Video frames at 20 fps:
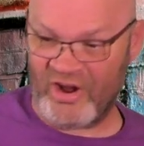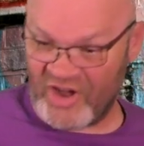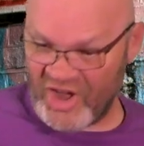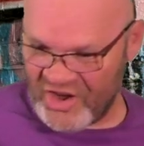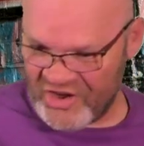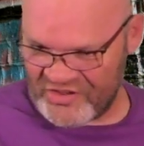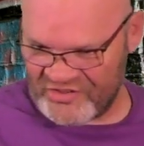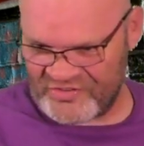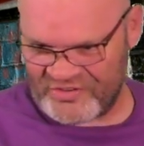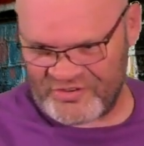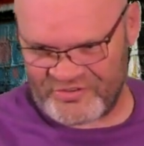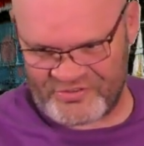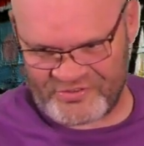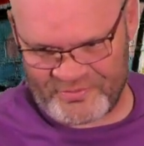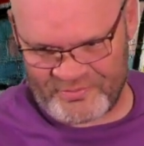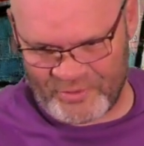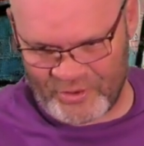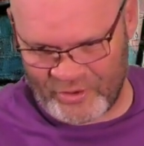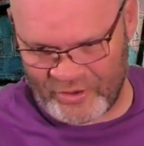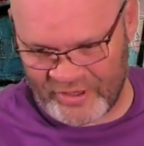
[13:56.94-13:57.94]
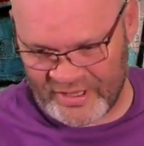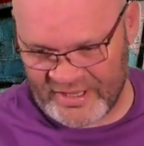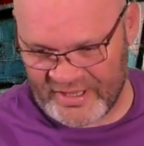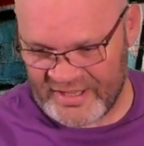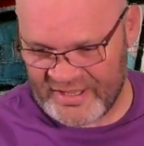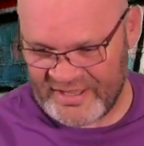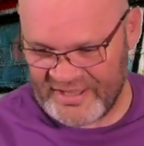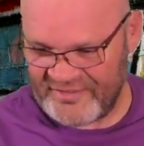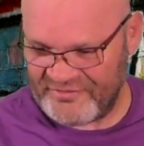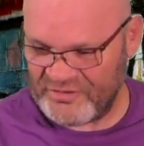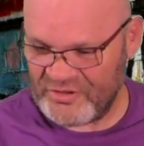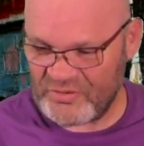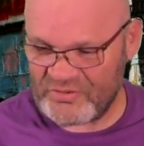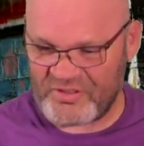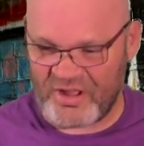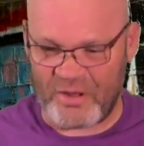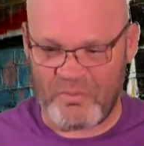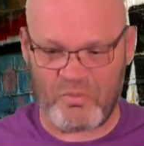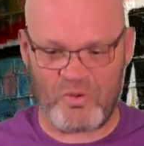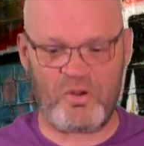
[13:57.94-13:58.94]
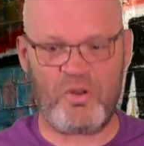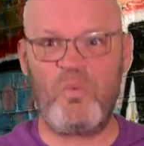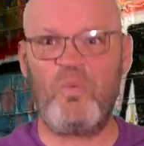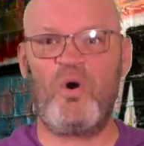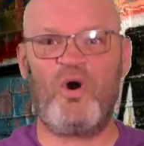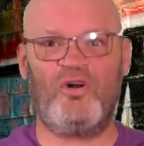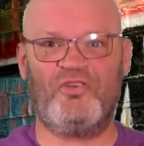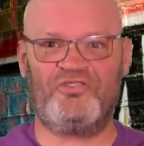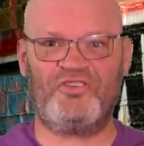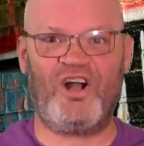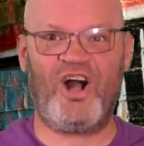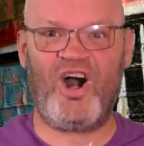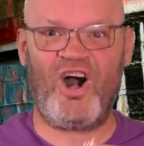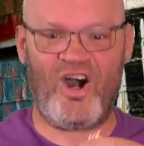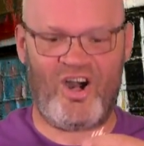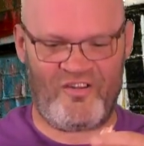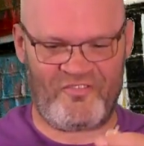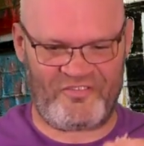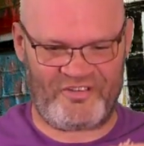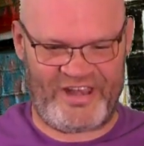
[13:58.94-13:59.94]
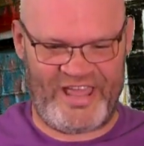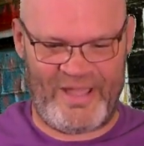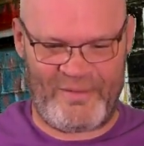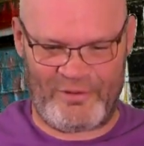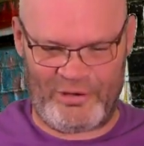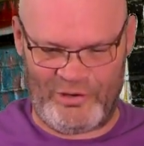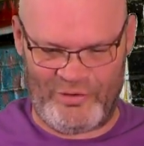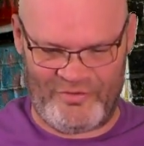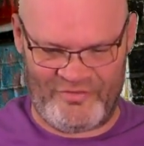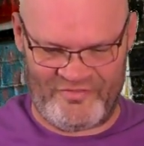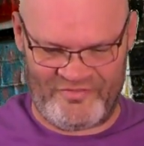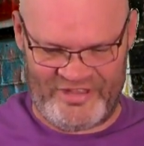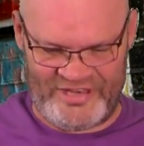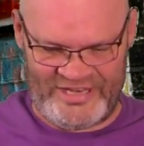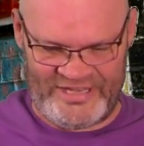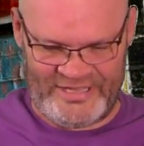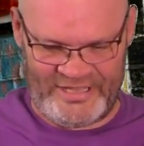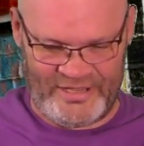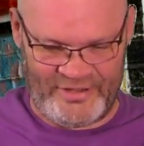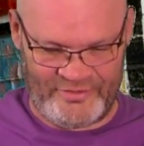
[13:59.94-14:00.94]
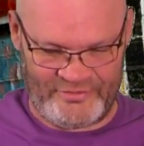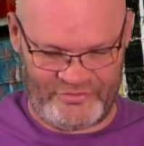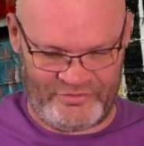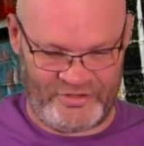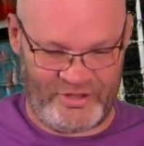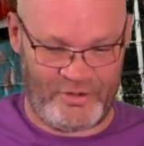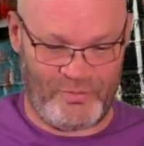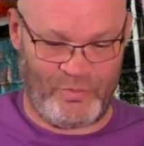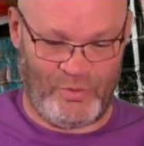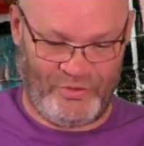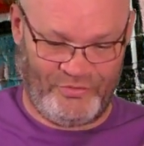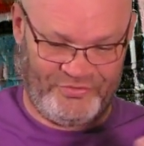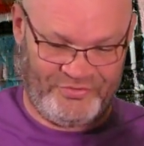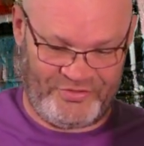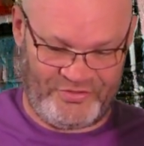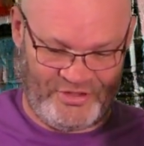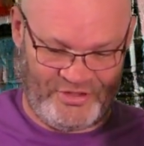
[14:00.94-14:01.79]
I'm going to do some more. If you don't want to watch a half-an-hour long video, do you know what to